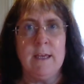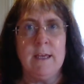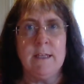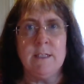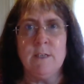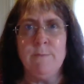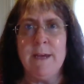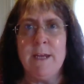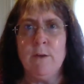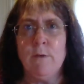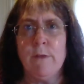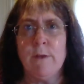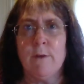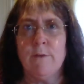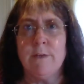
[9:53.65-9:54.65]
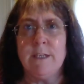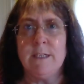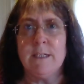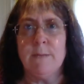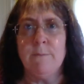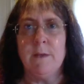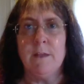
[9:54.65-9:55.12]
Is domain authority
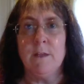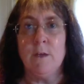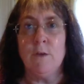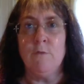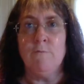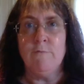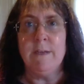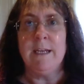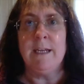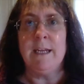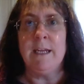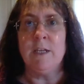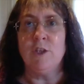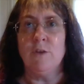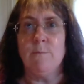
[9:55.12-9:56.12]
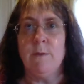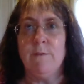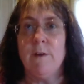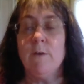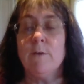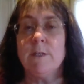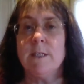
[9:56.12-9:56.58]
something that you really should be
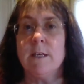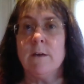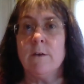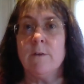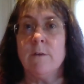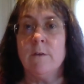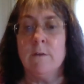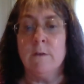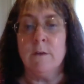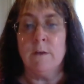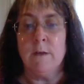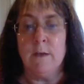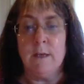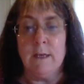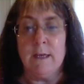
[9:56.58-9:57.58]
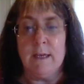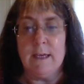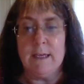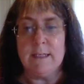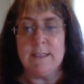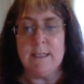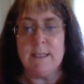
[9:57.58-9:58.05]
focusing on?
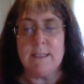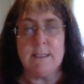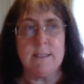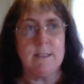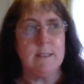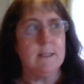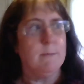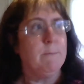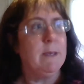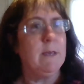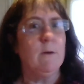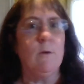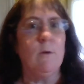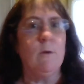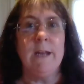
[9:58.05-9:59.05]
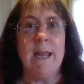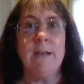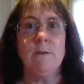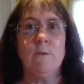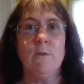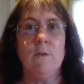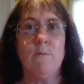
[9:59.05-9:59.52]
Is this the be all and
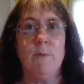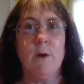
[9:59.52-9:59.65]
end all of